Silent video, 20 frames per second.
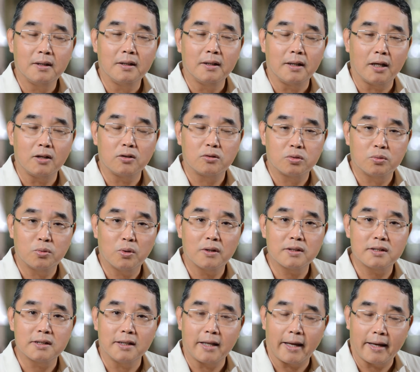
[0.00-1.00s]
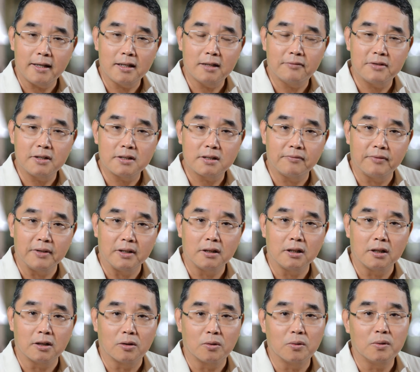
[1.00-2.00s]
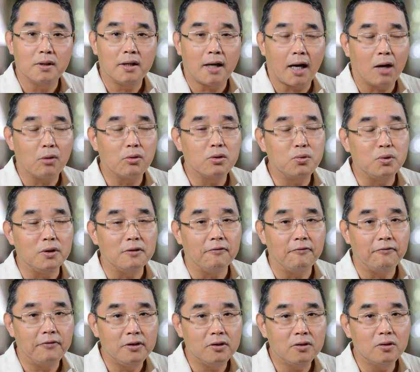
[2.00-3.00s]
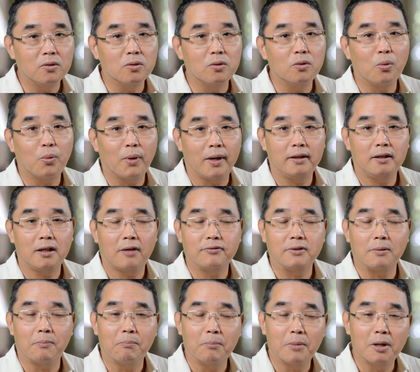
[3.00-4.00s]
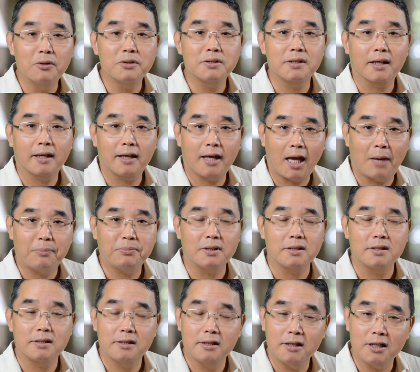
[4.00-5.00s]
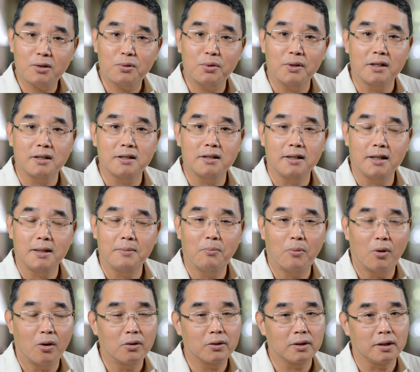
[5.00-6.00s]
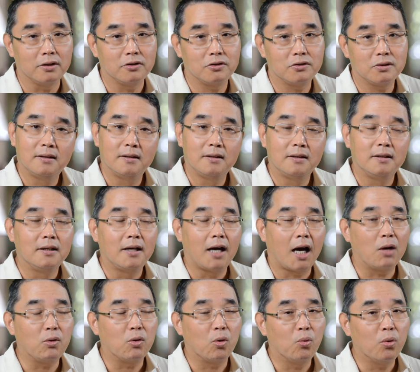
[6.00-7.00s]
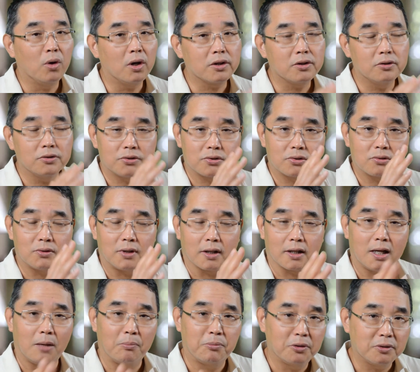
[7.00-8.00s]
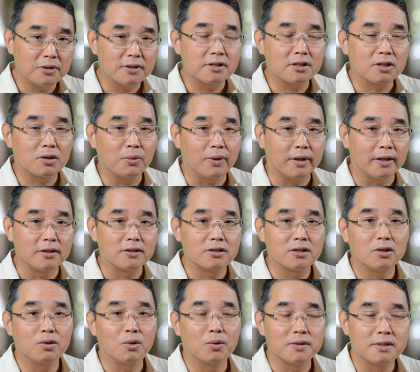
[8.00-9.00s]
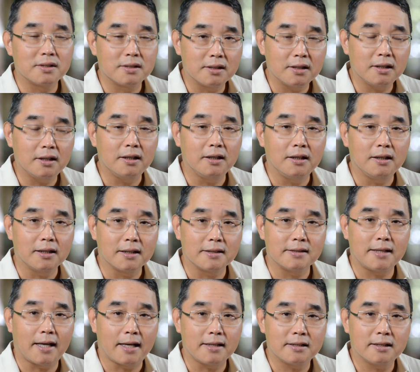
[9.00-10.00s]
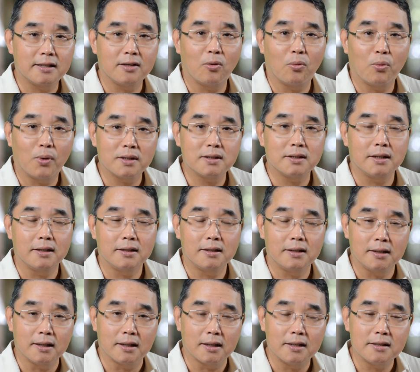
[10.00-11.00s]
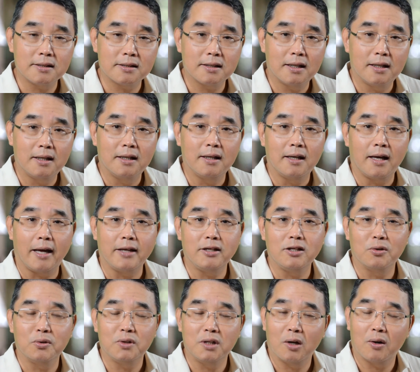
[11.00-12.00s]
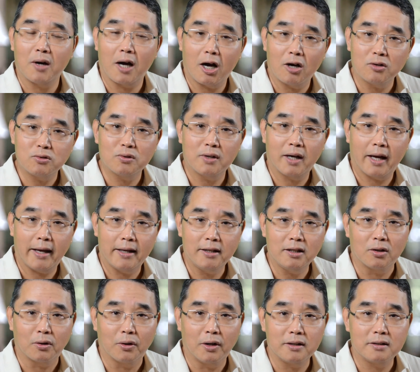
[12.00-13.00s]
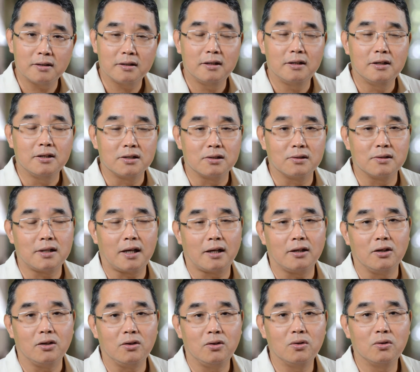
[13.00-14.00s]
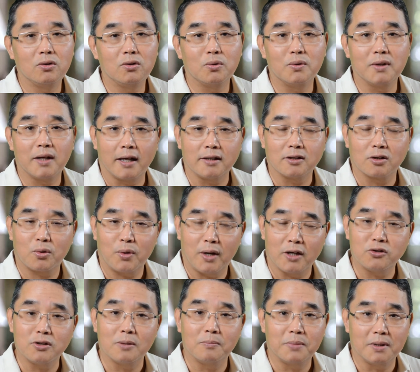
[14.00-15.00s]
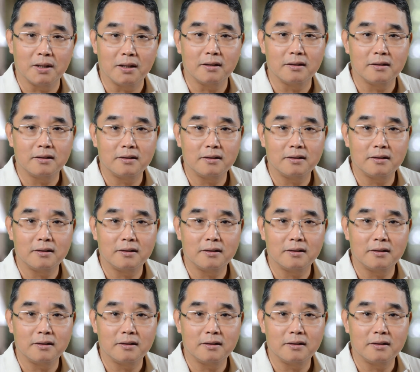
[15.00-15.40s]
And towards the end of this video, I will review one of the most kept secrets in mortgage. I will walk you through a computer screen so you will see exactly what it is and you know how to handle it so that you don't get crash and burn.